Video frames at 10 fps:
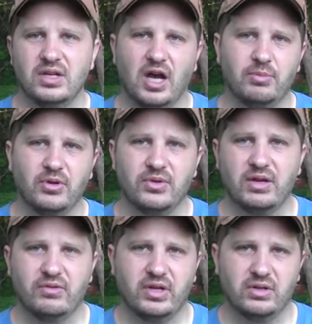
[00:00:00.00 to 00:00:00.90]
need to upload
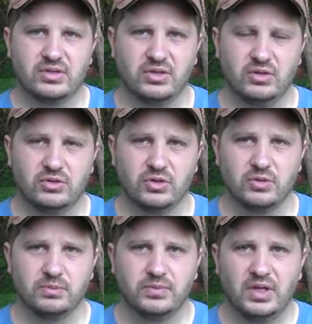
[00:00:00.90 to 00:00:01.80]
that video to
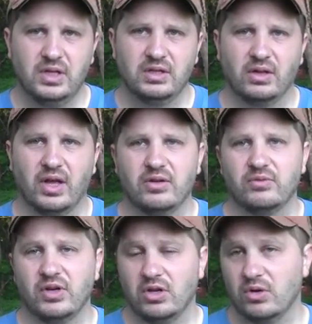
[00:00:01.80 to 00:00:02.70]
YouTube. Now,
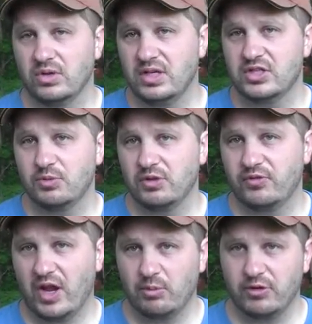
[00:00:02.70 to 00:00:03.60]
that video needs to be
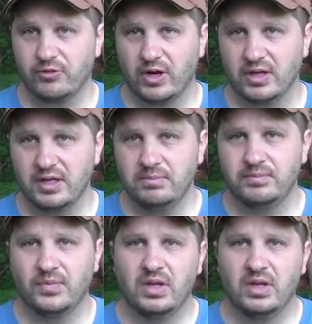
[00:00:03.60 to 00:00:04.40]
family friendly.